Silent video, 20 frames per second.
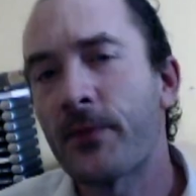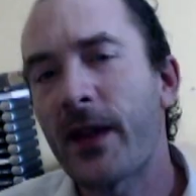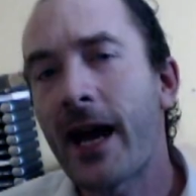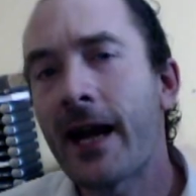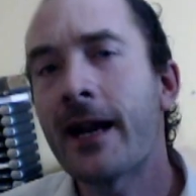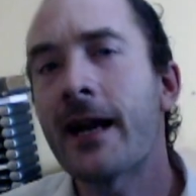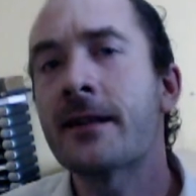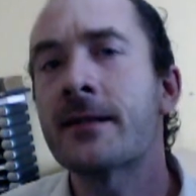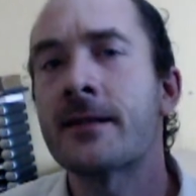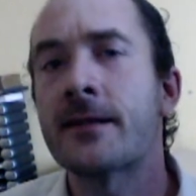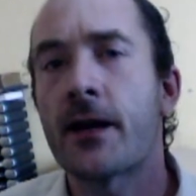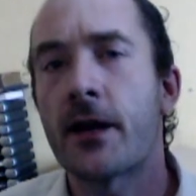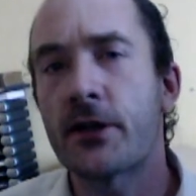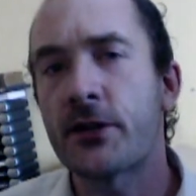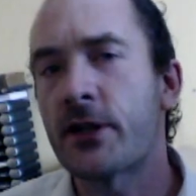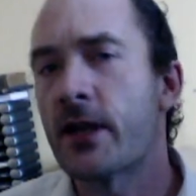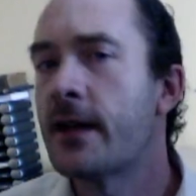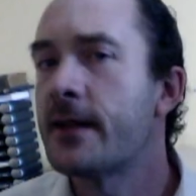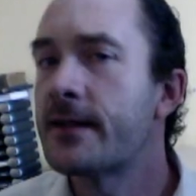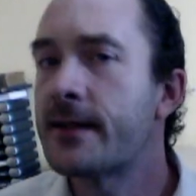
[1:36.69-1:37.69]
and as
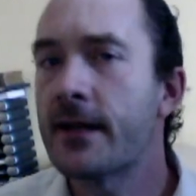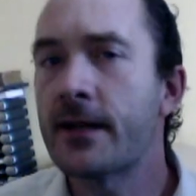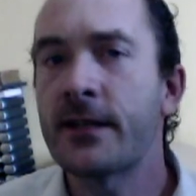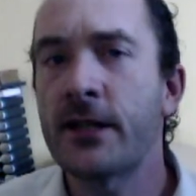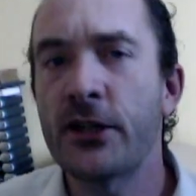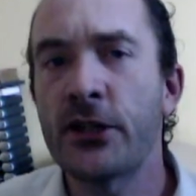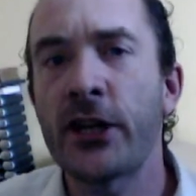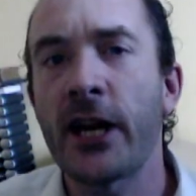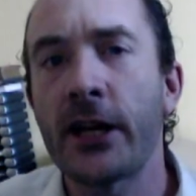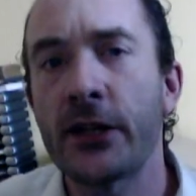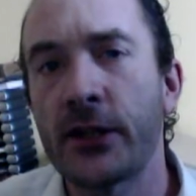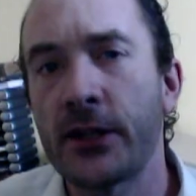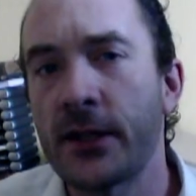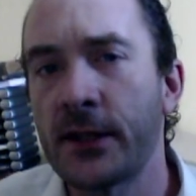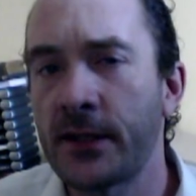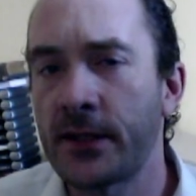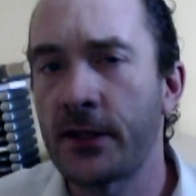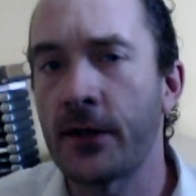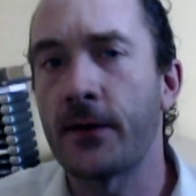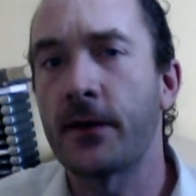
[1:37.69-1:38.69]
such, certain
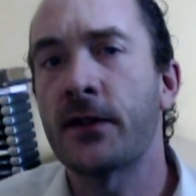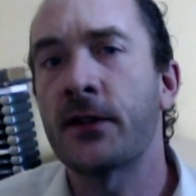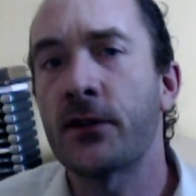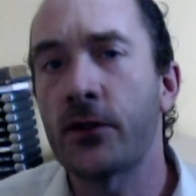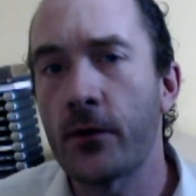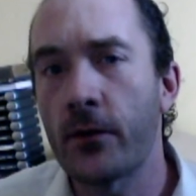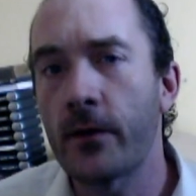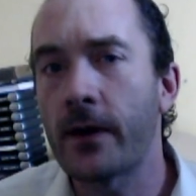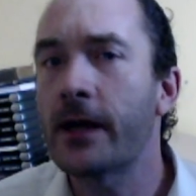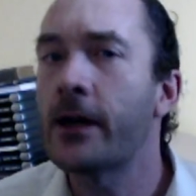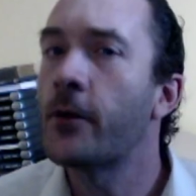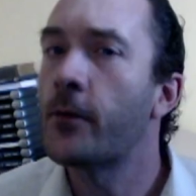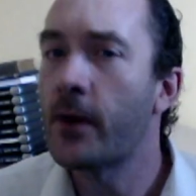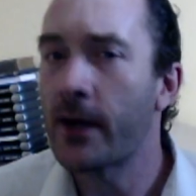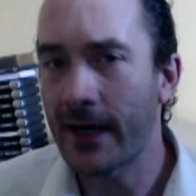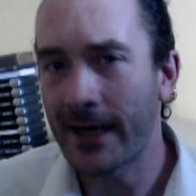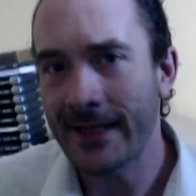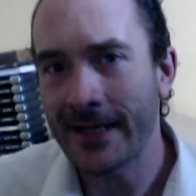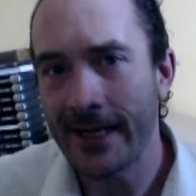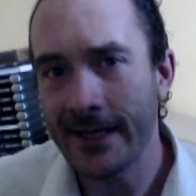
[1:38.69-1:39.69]
changes to the story were
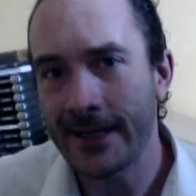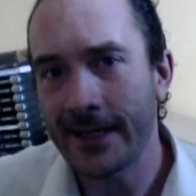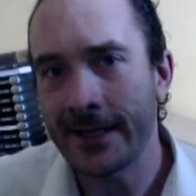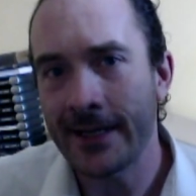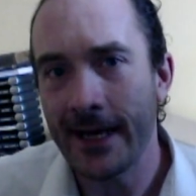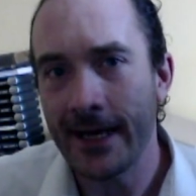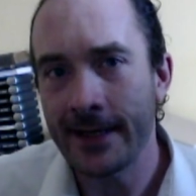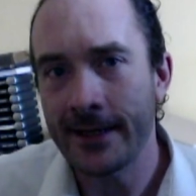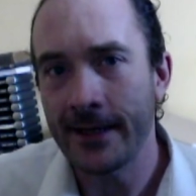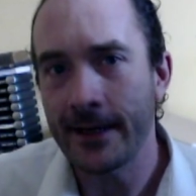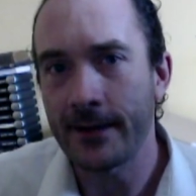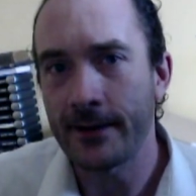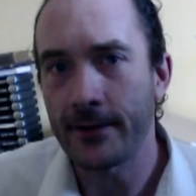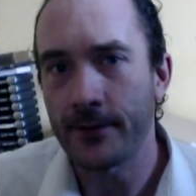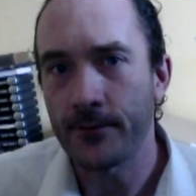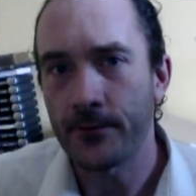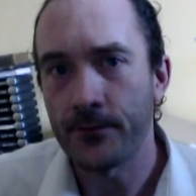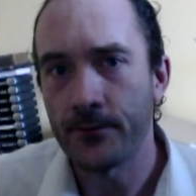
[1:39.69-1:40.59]
necessitated.